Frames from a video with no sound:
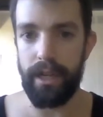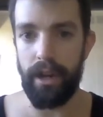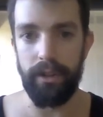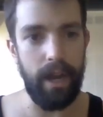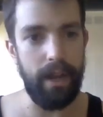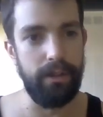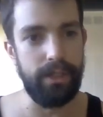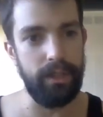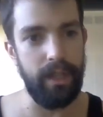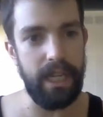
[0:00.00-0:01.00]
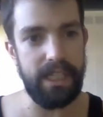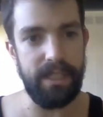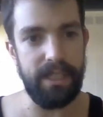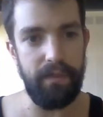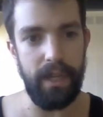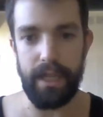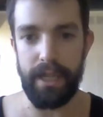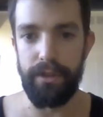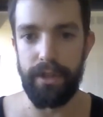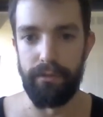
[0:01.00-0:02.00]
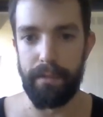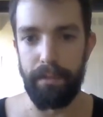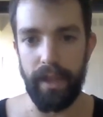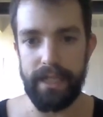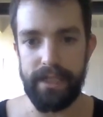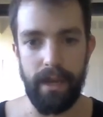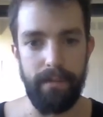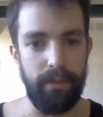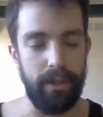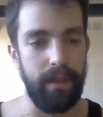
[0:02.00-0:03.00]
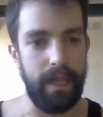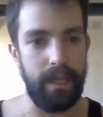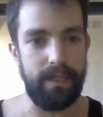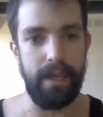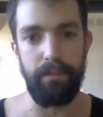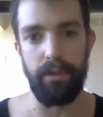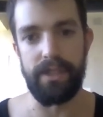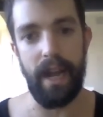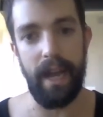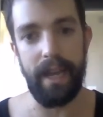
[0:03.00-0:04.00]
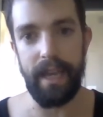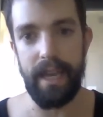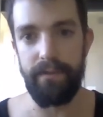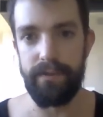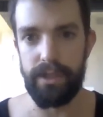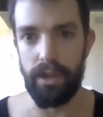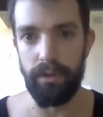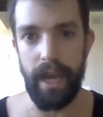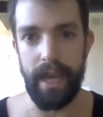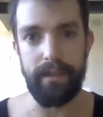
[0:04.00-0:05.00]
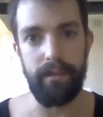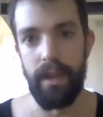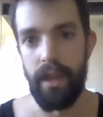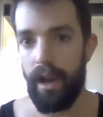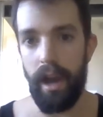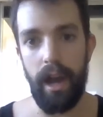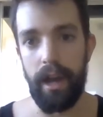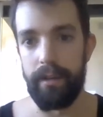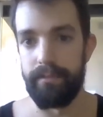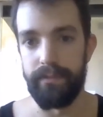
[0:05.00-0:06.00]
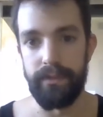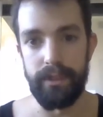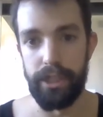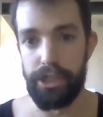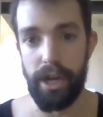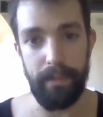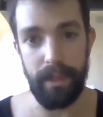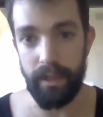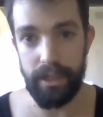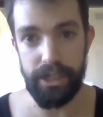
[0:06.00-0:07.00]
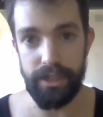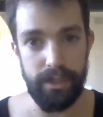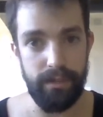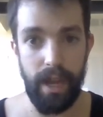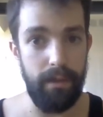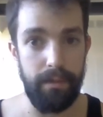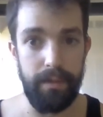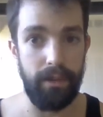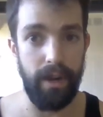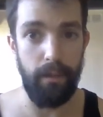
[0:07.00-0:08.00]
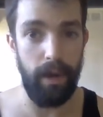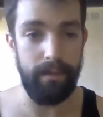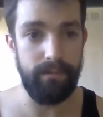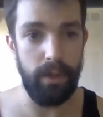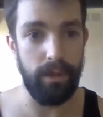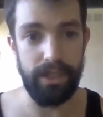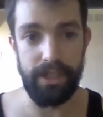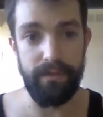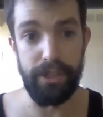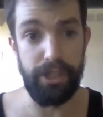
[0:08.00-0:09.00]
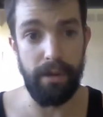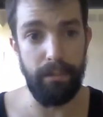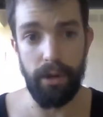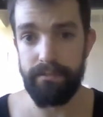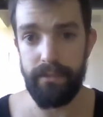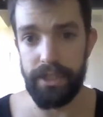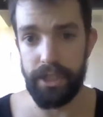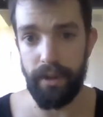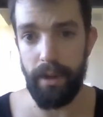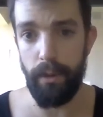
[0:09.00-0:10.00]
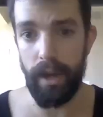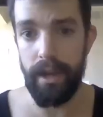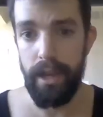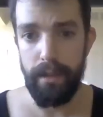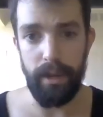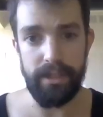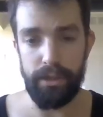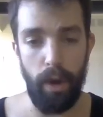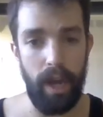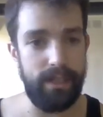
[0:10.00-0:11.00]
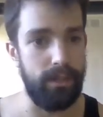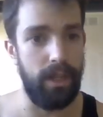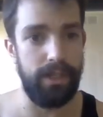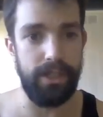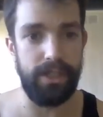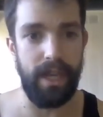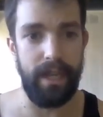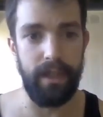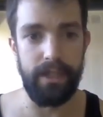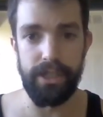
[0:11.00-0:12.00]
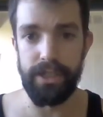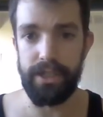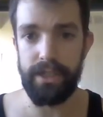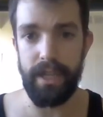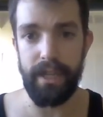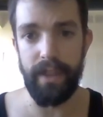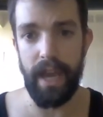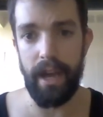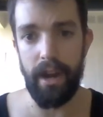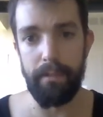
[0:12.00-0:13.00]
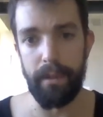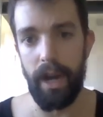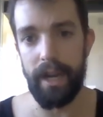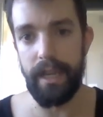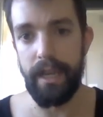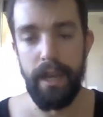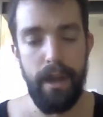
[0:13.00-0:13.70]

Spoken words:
a lot of those are leg specific, and you can replace them for the leg examples that I gave. So like the jumping lunges, right, would be a great one, or just even jump rope is a great one. But squats, lunges, side lunges, any of that, upper body,